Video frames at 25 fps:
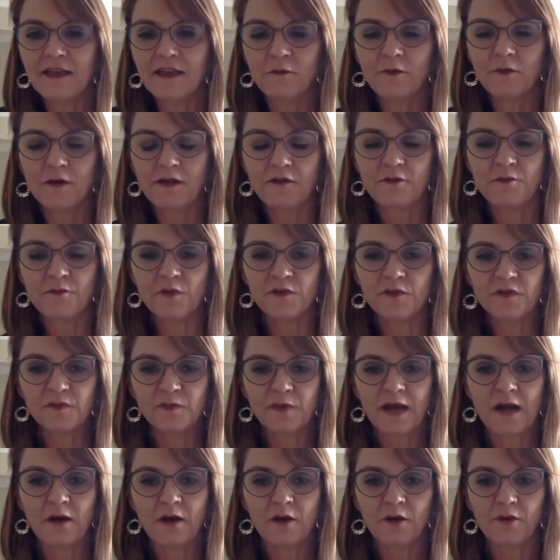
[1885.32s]
one of the most
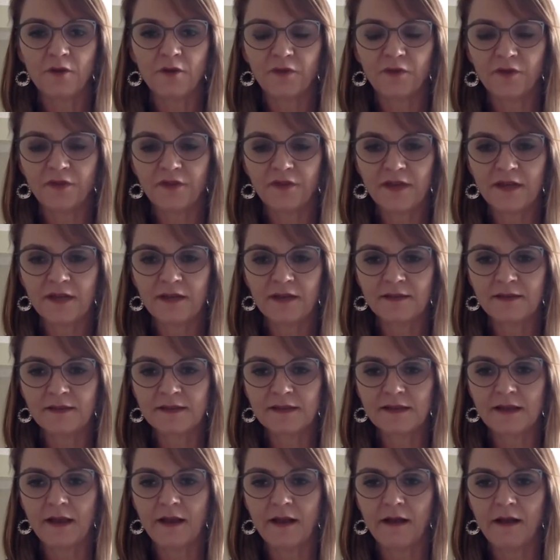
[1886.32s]
powerful
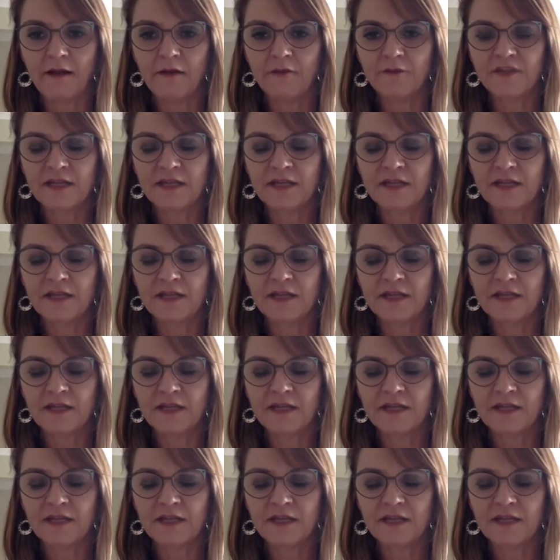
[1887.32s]
things um,